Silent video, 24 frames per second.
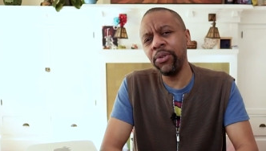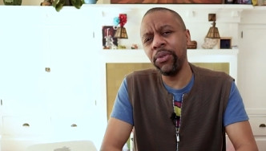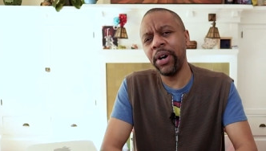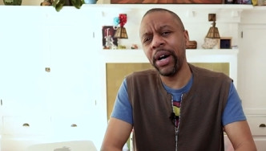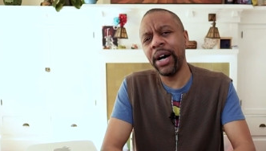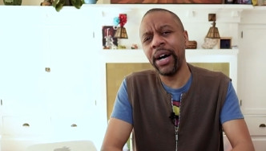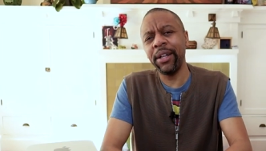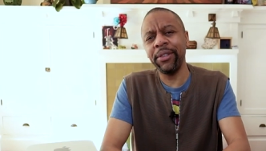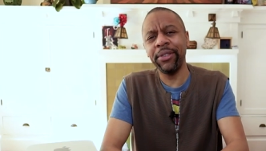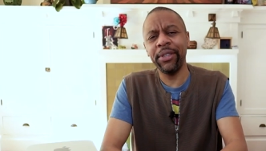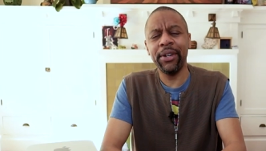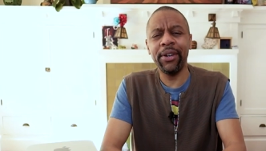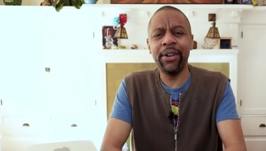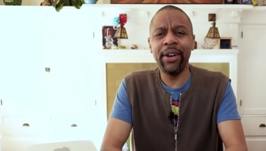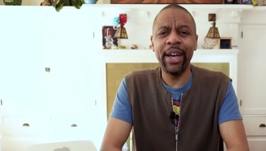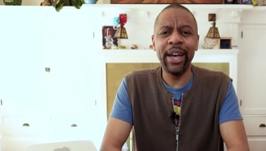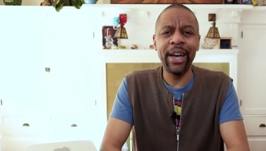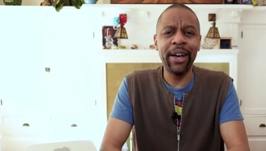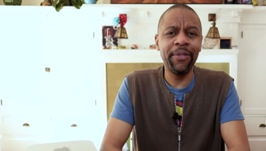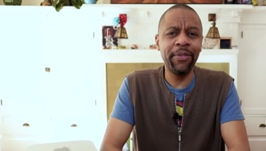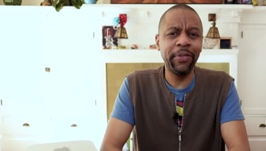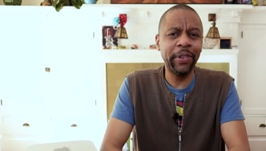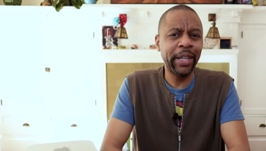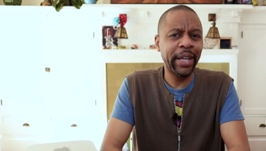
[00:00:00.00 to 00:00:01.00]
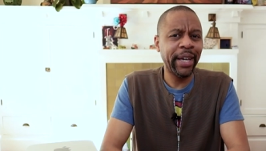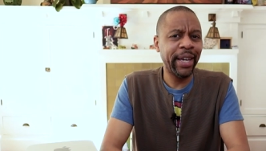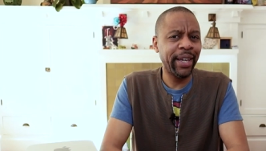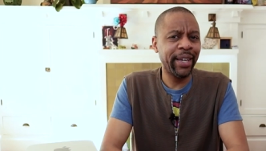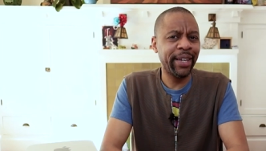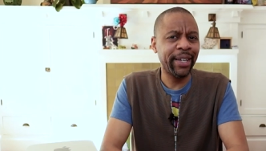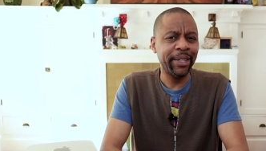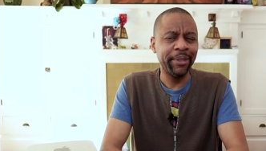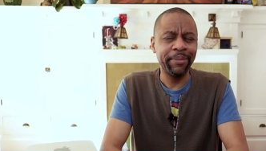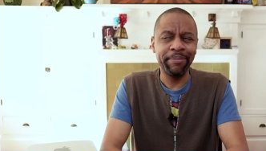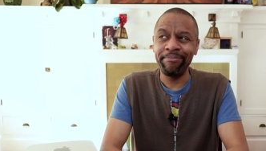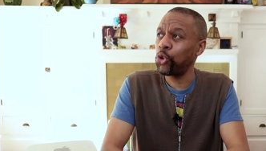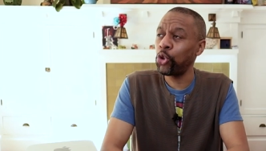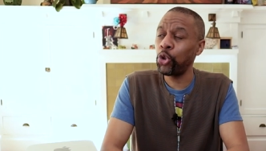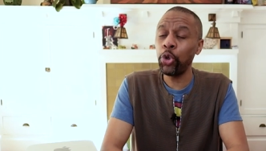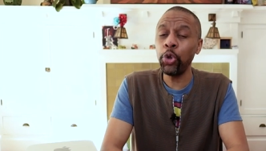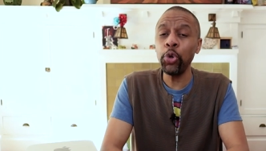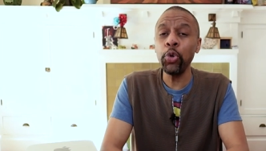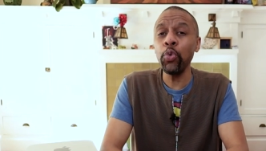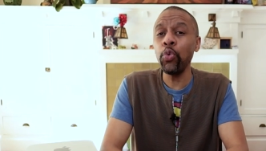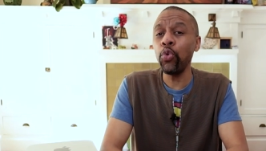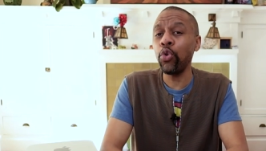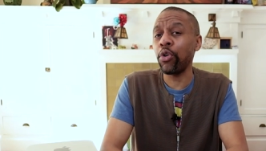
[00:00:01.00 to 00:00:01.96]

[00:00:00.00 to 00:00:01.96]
you out there have like two